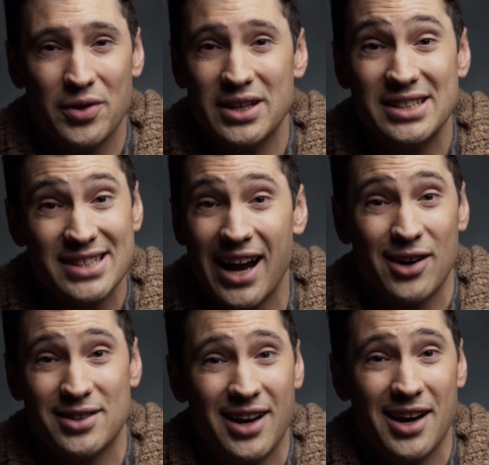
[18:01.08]
the
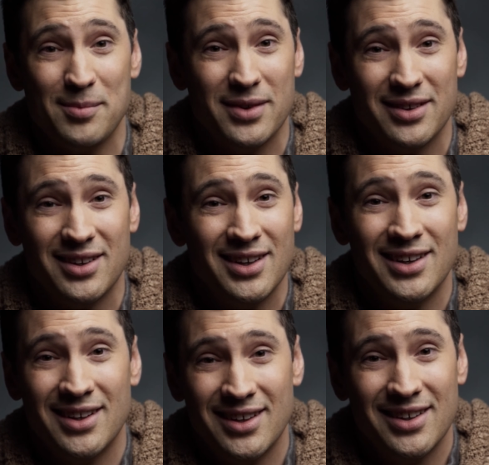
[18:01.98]
entire time.
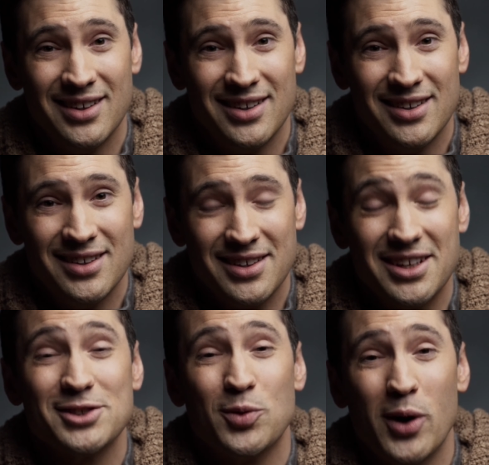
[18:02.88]
And
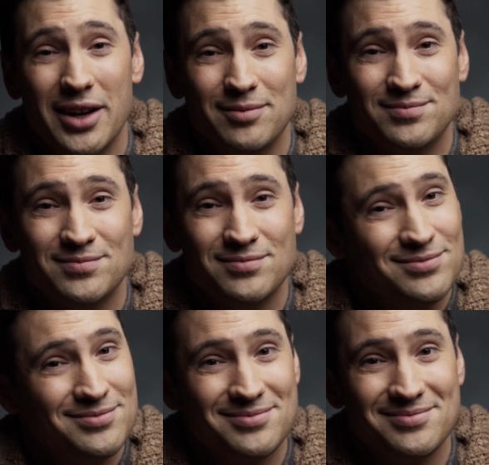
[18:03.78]
guess what?
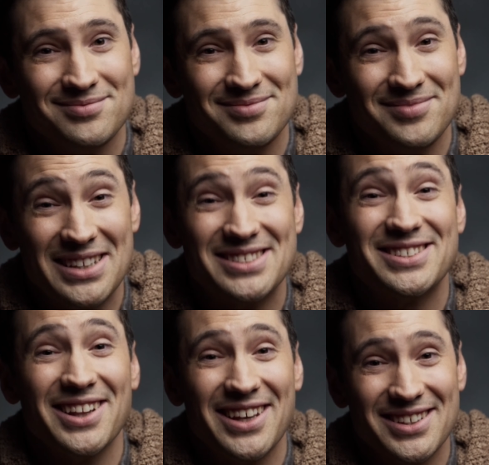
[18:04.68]
He
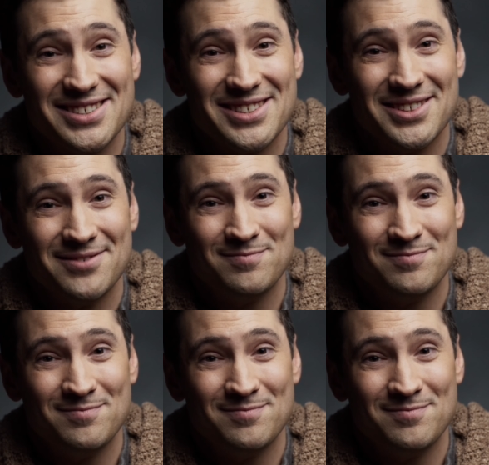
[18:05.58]
still is.